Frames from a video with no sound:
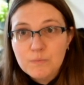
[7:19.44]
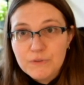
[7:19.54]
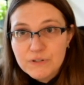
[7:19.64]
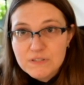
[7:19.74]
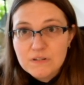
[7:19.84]

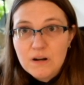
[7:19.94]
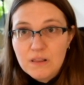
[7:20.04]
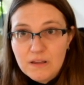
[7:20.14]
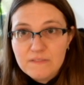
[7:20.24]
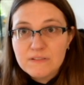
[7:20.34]
there's not a
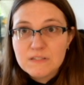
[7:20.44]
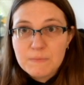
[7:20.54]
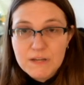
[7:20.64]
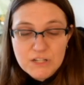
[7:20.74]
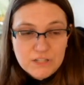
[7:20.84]
lot of
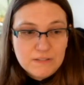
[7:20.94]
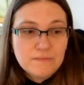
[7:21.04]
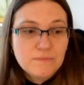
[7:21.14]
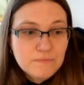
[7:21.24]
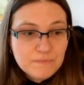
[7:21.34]

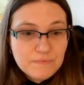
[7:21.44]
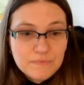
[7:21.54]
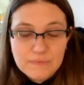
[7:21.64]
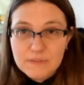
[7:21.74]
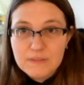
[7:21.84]
expansion,
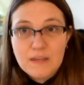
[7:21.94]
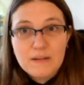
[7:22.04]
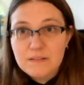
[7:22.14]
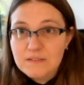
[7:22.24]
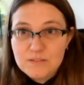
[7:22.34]
then
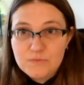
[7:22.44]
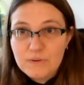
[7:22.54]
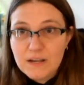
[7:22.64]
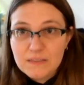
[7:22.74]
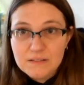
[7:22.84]
it doesn't
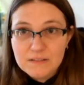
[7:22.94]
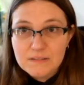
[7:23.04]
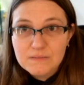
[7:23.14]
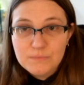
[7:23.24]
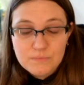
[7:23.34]
wreck the
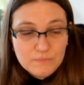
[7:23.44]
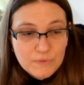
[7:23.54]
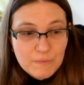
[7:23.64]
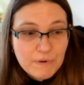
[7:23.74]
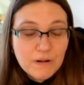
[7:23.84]

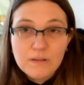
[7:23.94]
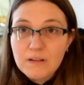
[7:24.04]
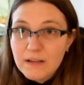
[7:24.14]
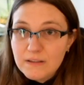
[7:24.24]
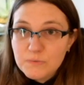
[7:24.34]
rain barrel.
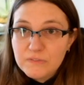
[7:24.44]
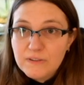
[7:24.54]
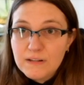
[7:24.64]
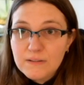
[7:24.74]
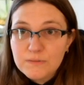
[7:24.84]
I guess we'll
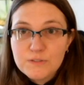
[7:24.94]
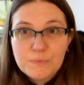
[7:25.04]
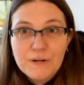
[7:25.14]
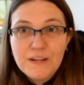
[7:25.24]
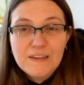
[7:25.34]
find out in the
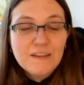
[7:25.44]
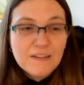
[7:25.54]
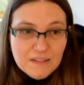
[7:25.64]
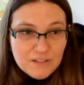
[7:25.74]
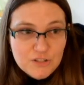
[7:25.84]
spring.
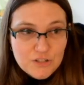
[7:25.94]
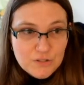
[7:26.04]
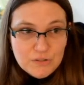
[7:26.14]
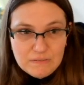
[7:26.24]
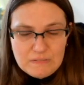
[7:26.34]

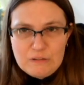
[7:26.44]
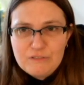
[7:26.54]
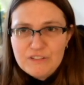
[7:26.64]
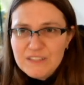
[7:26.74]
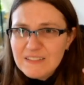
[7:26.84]
Should
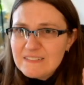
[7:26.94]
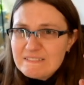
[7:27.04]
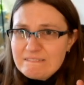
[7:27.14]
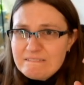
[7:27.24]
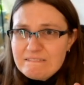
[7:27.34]
hopefully
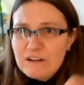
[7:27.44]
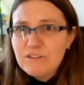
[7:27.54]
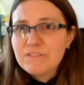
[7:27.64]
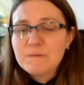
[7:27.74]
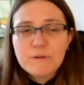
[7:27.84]

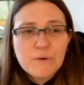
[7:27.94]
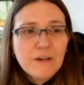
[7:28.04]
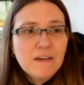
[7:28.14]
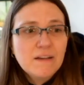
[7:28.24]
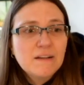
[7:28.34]
be
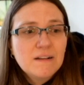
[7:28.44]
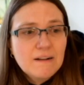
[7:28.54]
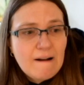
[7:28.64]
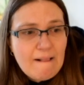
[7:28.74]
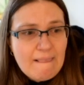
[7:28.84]
okay.
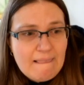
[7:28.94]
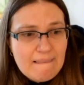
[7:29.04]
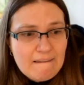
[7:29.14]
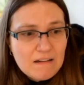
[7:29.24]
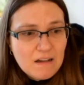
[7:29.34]

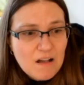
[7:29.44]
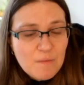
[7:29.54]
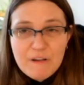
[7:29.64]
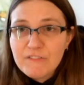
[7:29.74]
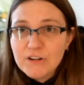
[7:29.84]

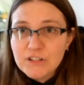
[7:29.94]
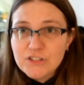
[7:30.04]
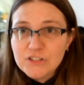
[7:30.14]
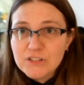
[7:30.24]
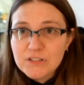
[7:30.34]
My
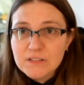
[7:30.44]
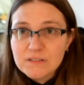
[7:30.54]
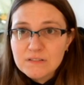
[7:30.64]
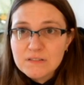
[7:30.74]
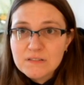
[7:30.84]
furniture
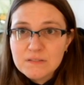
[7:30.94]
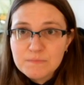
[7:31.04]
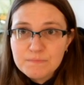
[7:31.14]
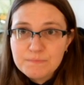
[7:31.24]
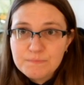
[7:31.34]
is
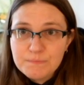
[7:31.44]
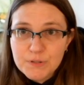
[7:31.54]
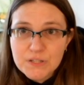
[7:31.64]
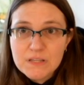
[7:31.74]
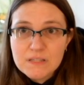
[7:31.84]

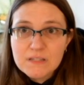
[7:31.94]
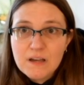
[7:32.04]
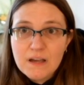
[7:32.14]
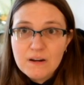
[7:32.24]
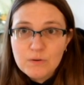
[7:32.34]
put to the
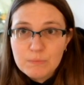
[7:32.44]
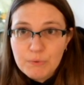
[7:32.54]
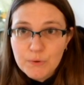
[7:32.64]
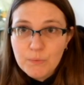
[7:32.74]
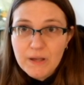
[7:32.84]
side or
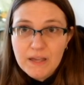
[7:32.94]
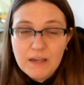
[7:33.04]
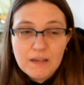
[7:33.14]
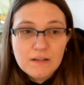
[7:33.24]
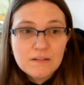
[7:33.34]
put
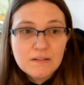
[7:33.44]
away